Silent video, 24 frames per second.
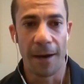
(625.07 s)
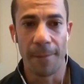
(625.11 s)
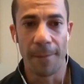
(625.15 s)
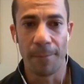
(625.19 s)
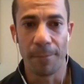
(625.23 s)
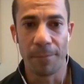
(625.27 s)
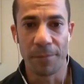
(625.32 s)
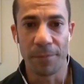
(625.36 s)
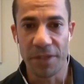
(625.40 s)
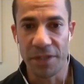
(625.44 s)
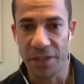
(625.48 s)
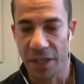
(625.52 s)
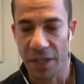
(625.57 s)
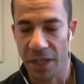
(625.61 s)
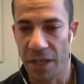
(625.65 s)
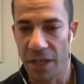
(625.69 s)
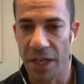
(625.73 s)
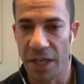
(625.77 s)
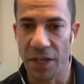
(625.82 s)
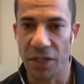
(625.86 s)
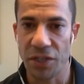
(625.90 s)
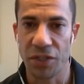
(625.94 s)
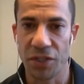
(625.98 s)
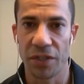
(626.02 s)

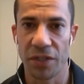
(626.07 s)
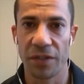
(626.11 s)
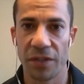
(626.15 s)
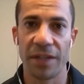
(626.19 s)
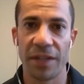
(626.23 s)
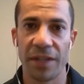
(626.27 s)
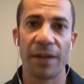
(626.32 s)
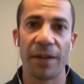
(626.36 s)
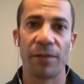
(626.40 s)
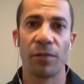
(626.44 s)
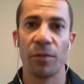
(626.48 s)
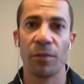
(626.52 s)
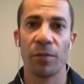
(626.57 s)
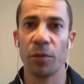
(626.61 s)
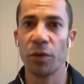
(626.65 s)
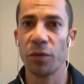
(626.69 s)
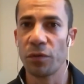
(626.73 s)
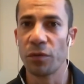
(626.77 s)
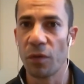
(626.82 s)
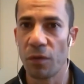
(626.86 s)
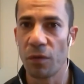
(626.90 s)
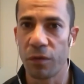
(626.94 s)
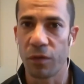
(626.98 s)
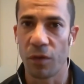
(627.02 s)
disconnection, that
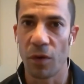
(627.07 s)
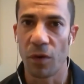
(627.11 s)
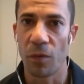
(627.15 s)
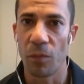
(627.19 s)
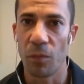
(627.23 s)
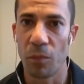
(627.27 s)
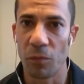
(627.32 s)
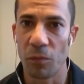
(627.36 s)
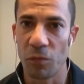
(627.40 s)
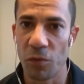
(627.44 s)
removal from